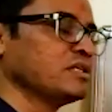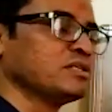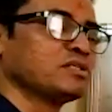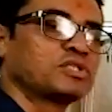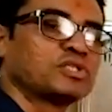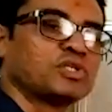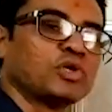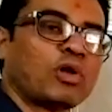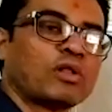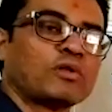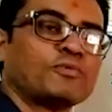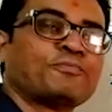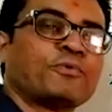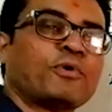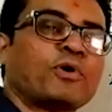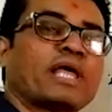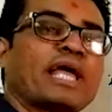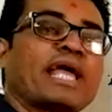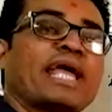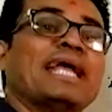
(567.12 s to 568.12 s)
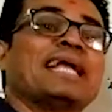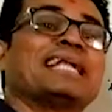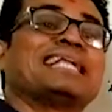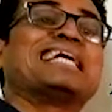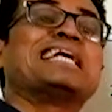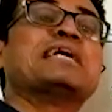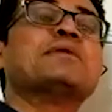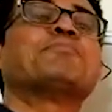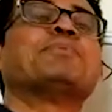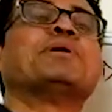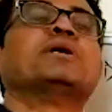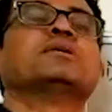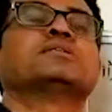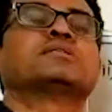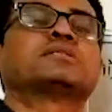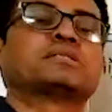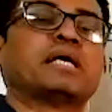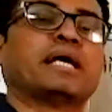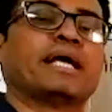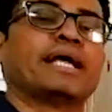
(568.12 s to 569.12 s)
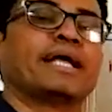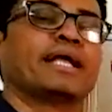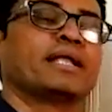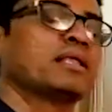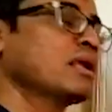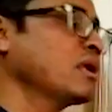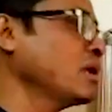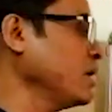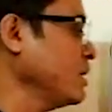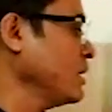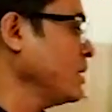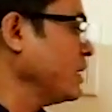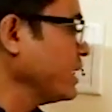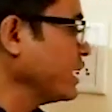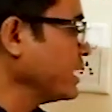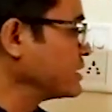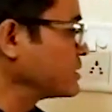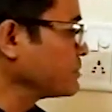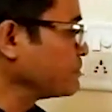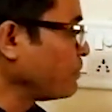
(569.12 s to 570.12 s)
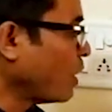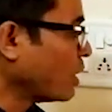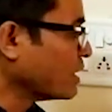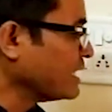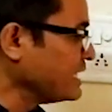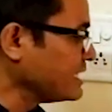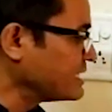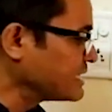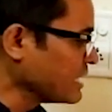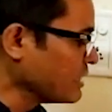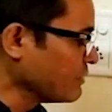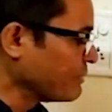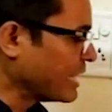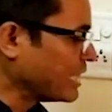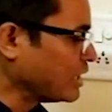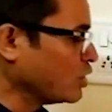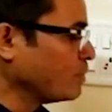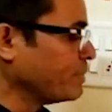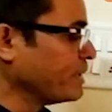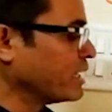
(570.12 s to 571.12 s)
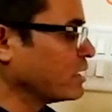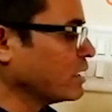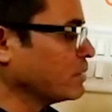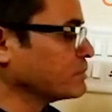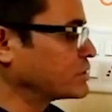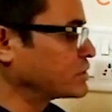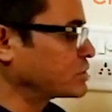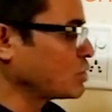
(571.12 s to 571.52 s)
insured for 80%, its policy value becomes